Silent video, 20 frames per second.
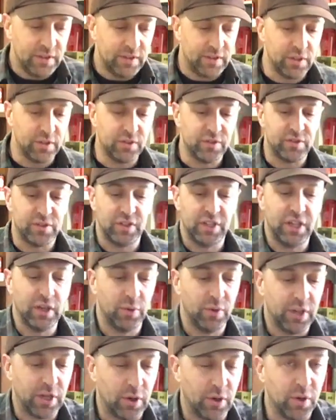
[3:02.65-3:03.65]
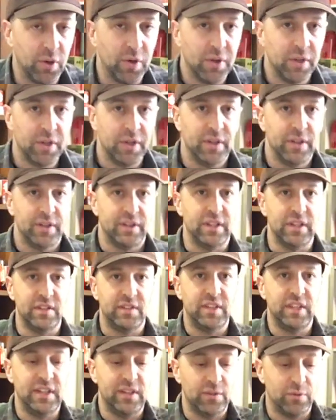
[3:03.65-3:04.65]
here we go.
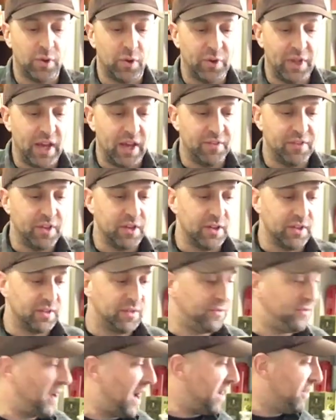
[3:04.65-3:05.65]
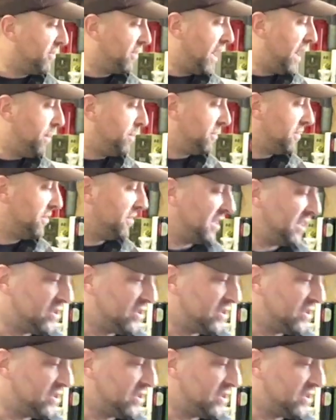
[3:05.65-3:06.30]
These teas, what we have here is 5 grams of